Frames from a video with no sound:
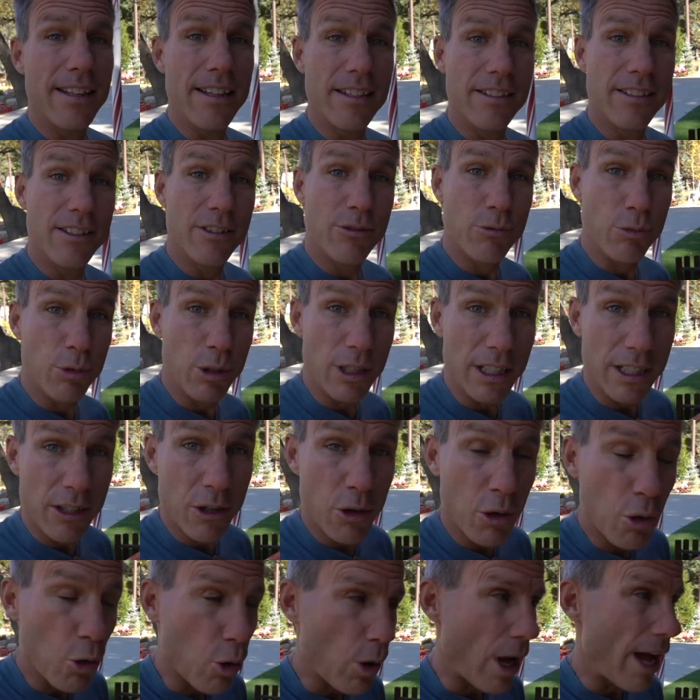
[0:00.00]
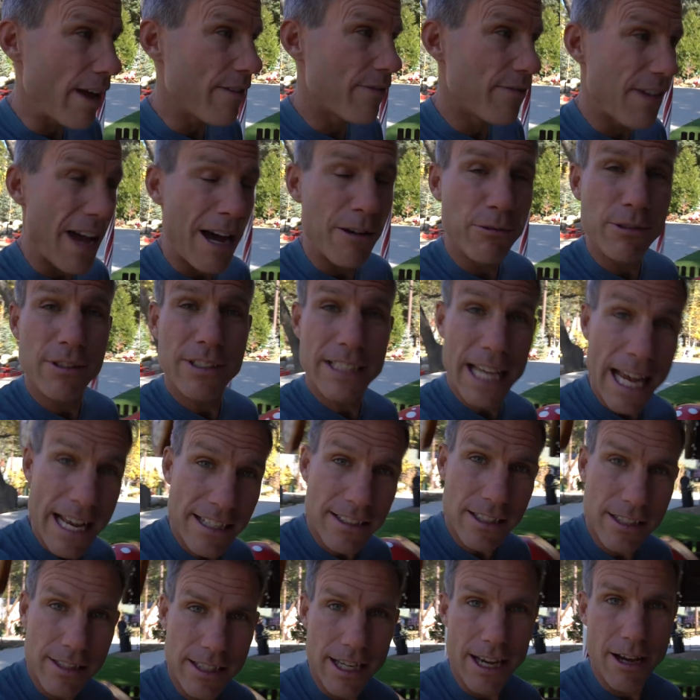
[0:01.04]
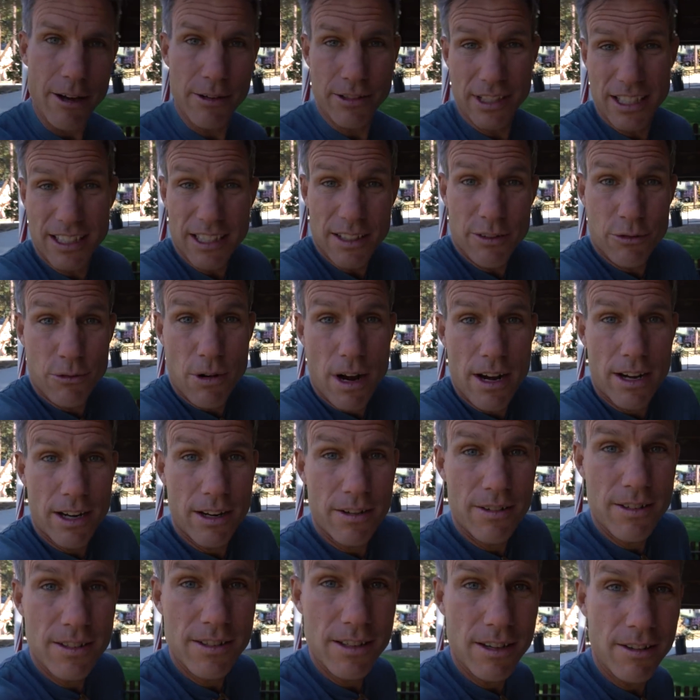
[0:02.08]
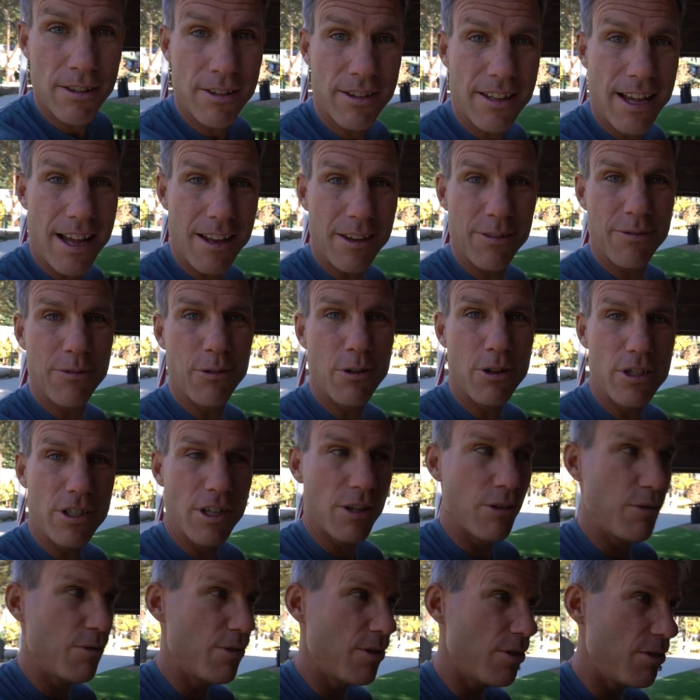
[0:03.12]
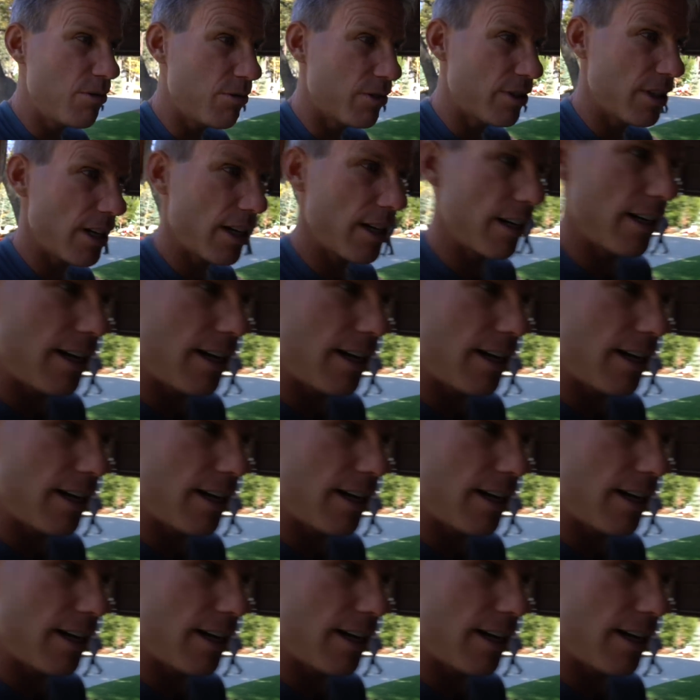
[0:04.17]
This is really cool. I found Santa's house. He lives right here in Southern California. Who knew? Check